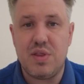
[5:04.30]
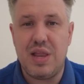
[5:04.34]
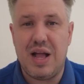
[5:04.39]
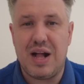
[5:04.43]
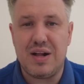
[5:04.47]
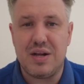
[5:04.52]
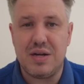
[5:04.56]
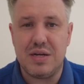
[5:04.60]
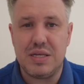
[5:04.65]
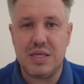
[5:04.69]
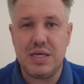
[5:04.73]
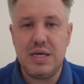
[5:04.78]

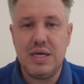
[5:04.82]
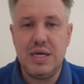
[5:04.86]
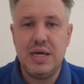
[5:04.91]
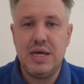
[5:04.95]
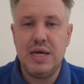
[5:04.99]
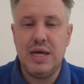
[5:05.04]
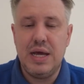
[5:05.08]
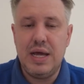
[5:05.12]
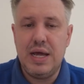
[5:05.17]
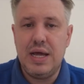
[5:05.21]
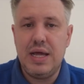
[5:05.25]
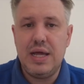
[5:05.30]
knackered.
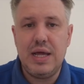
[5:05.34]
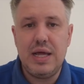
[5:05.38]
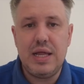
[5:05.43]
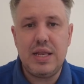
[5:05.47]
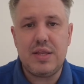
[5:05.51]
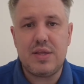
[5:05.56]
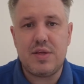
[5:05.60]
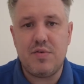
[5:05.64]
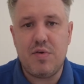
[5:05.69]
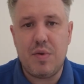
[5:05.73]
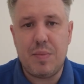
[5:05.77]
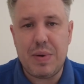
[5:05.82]

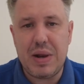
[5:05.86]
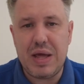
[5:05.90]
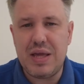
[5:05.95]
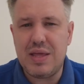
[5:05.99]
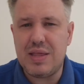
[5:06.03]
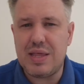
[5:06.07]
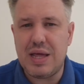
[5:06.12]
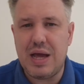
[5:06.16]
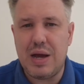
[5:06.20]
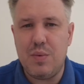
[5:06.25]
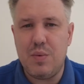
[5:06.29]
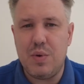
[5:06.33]
To
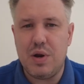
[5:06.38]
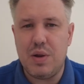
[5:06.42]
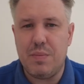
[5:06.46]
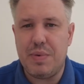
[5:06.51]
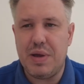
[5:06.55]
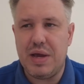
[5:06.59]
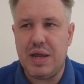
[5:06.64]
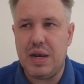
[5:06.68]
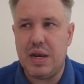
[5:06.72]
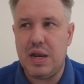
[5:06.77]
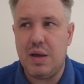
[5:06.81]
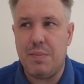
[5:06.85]
replace that would have
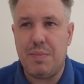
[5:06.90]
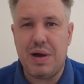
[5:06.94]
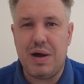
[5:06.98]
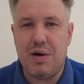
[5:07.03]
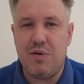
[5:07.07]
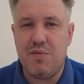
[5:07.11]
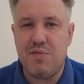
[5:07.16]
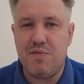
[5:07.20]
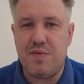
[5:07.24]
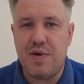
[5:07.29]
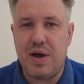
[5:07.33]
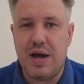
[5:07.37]
been
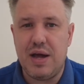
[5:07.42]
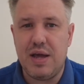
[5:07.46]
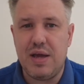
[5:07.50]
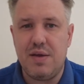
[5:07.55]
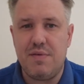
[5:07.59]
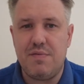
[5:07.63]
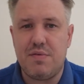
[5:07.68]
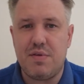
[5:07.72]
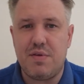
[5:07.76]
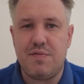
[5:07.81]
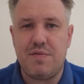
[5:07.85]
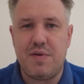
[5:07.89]
about
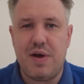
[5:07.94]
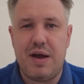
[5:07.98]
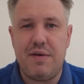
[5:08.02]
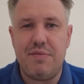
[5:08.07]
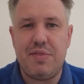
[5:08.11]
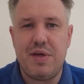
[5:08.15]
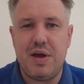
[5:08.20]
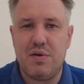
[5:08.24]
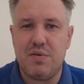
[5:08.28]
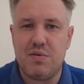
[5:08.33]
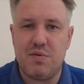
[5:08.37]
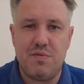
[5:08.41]
£5,000 to
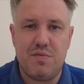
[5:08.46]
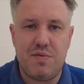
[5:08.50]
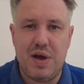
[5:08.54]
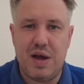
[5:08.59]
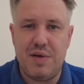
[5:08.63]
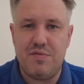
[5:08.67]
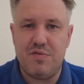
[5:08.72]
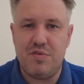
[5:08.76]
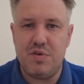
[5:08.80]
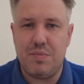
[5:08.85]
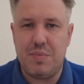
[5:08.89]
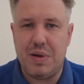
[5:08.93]

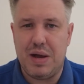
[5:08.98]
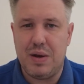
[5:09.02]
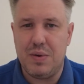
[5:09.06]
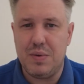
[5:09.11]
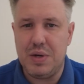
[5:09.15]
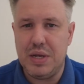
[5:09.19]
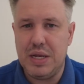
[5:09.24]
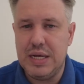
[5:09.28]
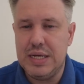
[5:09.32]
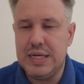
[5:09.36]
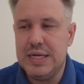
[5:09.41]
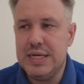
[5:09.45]

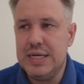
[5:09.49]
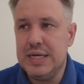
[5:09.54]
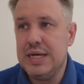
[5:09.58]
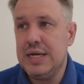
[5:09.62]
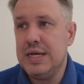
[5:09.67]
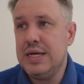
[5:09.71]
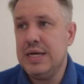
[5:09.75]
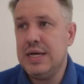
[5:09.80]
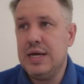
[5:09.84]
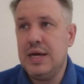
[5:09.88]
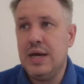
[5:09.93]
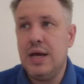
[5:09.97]
£5,500.
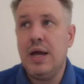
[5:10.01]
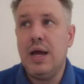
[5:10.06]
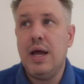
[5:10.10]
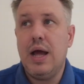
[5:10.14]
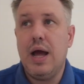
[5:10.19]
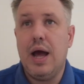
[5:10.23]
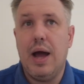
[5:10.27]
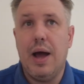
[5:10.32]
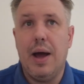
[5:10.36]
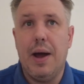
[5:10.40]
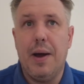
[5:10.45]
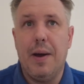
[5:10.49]

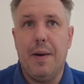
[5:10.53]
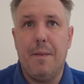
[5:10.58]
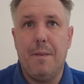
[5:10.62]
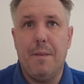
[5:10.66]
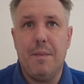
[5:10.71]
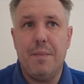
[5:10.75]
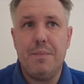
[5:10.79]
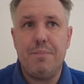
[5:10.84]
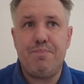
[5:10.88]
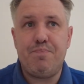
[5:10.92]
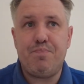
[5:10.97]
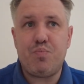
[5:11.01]

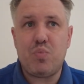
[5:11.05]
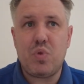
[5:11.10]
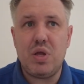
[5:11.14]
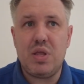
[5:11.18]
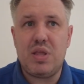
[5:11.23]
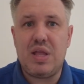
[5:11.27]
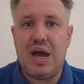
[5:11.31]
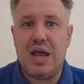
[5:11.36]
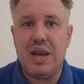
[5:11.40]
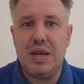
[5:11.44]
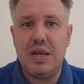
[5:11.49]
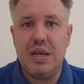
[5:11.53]

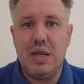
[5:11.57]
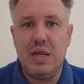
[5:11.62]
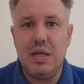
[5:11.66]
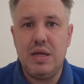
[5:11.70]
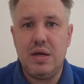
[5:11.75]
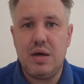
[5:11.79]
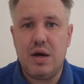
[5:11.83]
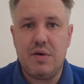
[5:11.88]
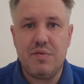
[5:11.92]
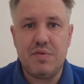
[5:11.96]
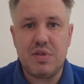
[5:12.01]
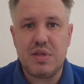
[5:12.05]
Dan,
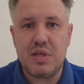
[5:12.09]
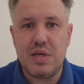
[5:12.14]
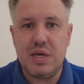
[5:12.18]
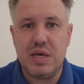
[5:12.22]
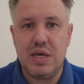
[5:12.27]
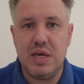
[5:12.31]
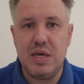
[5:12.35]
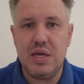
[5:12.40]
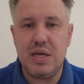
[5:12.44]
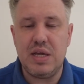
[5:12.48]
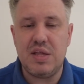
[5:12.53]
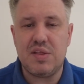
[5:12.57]

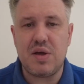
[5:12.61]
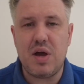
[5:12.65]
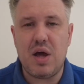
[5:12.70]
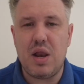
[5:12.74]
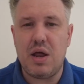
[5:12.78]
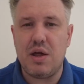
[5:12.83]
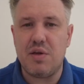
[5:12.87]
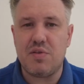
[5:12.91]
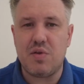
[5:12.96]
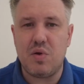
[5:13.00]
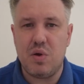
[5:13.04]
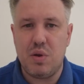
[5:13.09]
obviously, he's got a
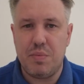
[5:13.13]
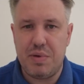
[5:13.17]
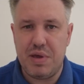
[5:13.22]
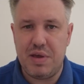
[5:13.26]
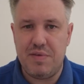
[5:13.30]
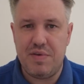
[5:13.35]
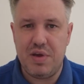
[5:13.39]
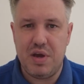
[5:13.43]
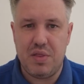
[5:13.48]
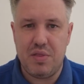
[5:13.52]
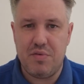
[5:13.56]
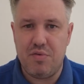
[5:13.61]
lot of solar
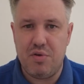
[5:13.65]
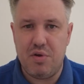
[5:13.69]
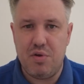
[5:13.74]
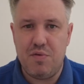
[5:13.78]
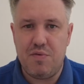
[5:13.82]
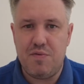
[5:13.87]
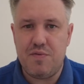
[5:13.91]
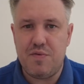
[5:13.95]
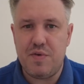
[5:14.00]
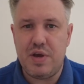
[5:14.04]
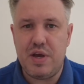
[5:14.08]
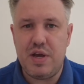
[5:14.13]
PV on the
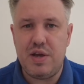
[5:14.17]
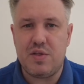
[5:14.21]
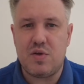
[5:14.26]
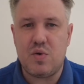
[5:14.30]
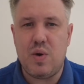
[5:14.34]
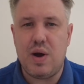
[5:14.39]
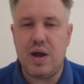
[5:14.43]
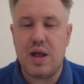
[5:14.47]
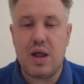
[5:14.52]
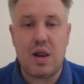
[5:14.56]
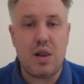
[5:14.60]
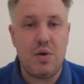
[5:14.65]
roof. He's
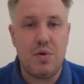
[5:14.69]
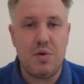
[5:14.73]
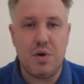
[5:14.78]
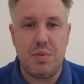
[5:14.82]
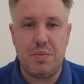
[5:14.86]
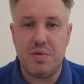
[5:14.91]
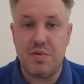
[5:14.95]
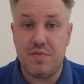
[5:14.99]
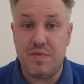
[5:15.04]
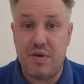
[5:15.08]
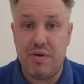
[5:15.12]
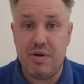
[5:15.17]
quite clued up.
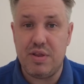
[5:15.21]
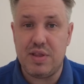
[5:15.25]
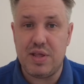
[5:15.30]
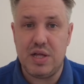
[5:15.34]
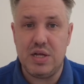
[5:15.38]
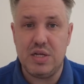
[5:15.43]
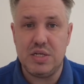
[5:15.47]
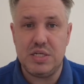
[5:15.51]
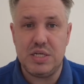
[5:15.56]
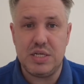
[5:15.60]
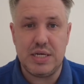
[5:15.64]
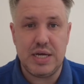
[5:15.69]
He's a very
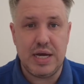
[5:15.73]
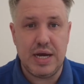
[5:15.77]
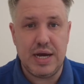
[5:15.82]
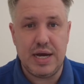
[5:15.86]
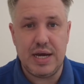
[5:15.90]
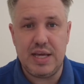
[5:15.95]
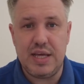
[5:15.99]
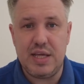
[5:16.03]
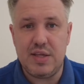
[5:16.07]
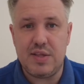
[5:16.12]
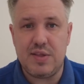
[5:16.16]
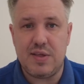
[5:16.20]
intelligent
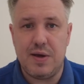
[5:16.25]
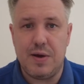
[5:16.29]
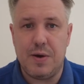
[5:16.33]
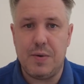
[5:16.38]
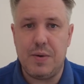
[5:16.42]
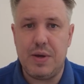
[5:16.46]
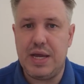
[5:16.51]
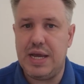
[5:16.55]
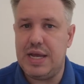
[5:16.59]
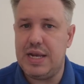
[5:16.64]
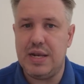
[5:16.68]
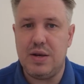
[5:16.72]
guy.
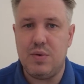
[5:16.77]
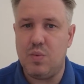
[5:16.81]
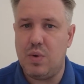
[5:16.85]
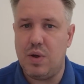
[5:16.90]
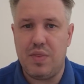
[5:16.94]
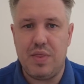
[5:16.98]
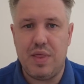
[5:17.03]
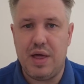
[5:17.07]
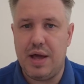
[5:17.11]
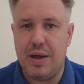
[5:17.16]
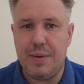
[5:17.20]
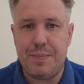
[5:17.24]
So he didn't
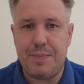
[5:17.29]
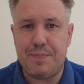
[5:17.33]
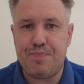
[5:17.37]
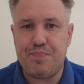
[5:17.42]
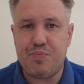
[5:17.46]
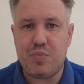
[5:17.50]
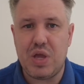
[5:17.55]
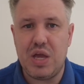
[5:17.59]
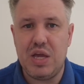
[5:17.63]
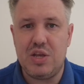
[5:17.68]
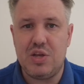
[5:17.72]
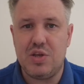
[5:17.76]
want that.
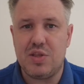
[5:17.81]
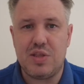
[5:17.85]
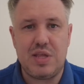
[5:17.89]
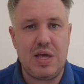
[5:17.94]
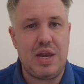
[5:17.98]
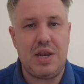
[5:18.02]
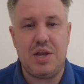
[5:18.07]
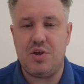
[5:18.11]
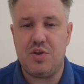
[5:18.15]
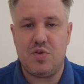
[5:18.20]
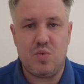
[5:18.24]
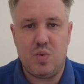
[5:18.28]
He just
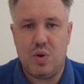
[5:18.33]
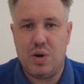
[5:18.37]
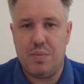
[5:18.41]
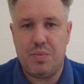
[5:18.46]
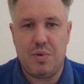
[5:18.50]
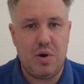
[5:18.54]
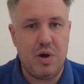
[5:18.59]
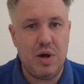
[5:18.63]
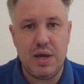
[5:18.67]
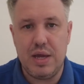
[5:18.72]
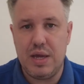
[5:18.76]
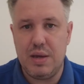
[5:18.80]
said, I just want to
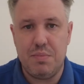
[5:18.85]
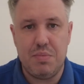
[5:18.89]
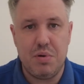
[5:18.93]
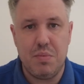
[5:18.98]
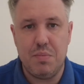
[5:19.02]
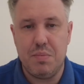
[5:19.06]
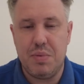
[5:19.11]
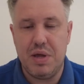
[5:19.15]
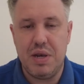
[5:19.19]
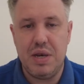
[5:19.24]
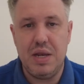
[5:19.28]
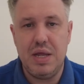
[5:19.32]
put a heat
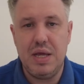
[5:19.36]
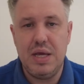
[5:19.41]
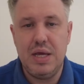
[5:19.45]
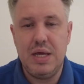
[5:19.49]
pump in.